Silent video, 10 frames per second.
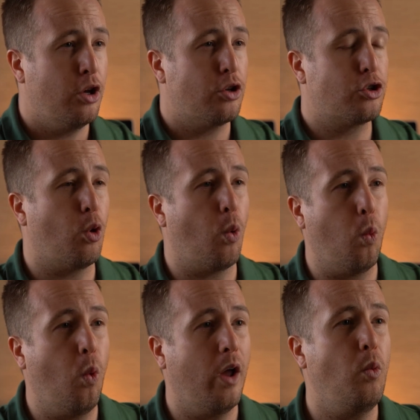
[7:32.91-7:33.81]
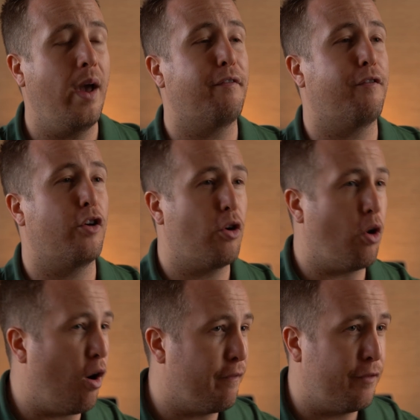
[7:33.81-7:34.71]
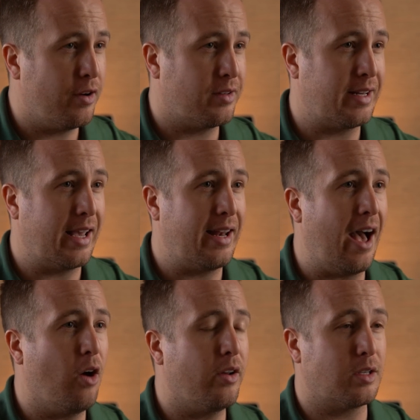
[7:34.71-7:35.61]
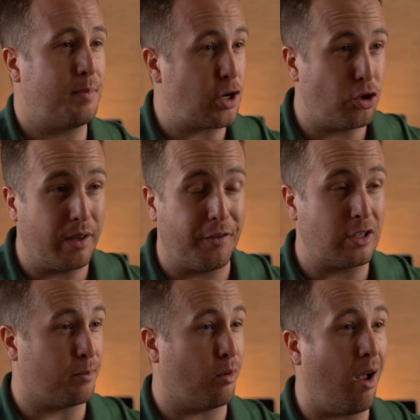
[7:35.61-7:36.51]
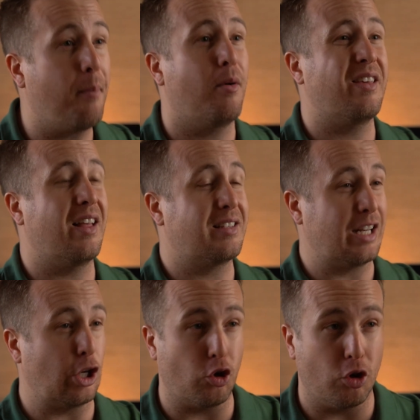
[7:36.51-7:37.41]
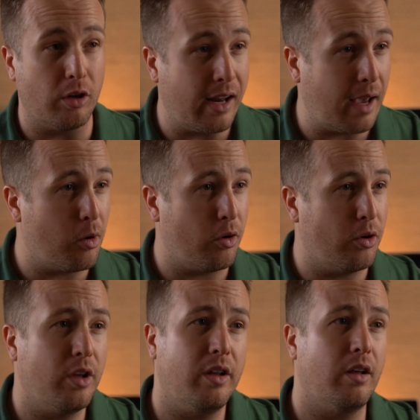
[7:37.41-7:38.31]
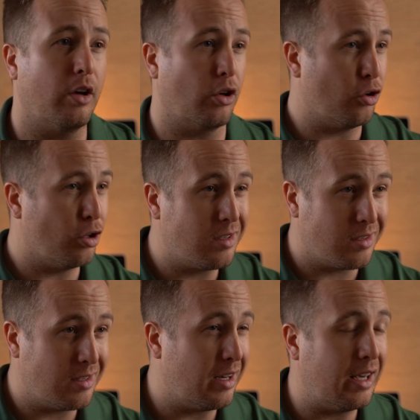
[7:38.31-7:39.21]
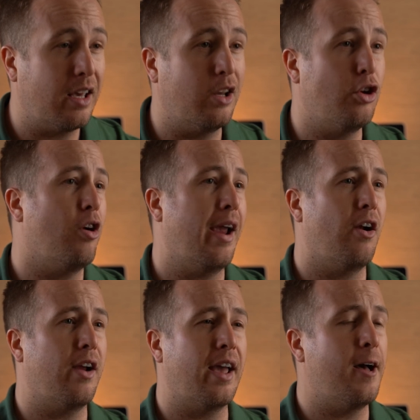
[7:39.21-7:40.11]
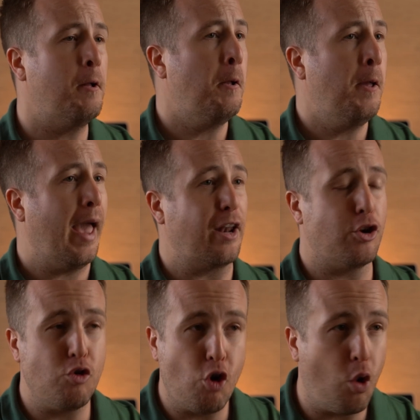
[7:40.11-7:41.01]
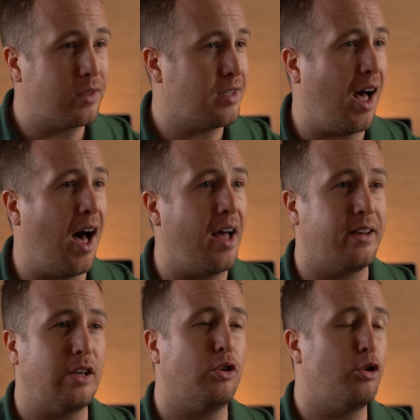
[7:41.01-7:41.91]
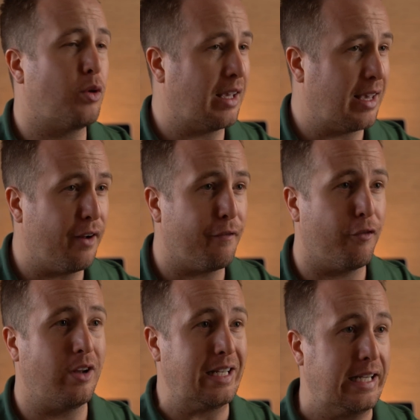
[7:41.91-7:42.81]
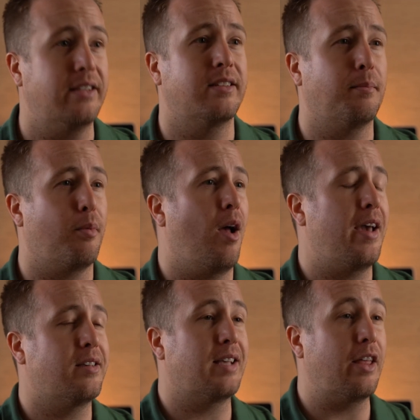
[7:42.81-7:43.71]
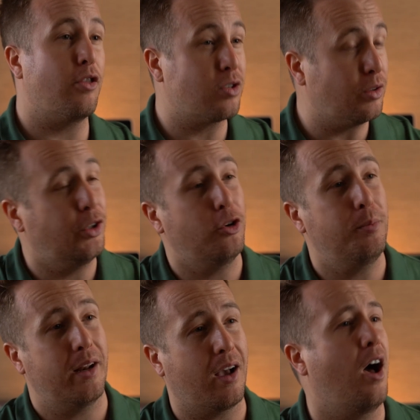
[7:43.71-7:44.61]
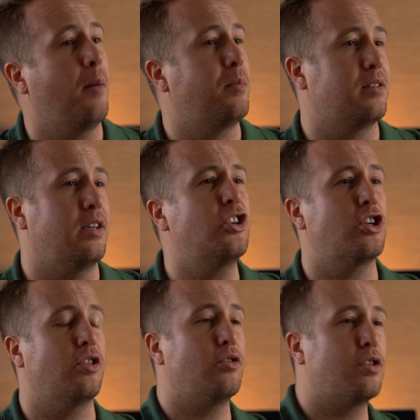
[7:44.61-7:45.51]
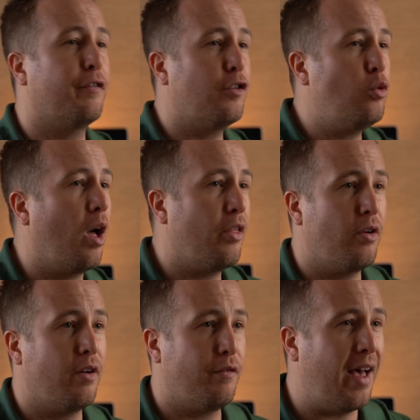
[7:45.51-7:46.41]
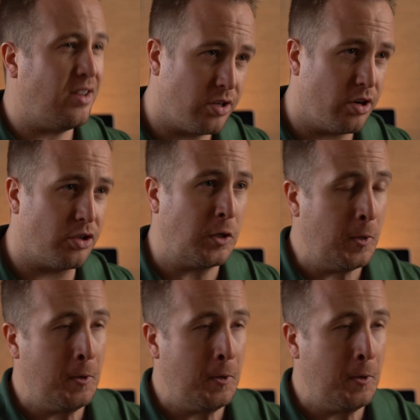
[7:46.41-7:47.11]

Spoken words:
So one way for your offer to stand out, especially if it's a property that's in a good neighborhood, a good city in your area, and you know it's a hot deal, you can get it for a decent price, and there's a little bit of competition, there's a few other investors,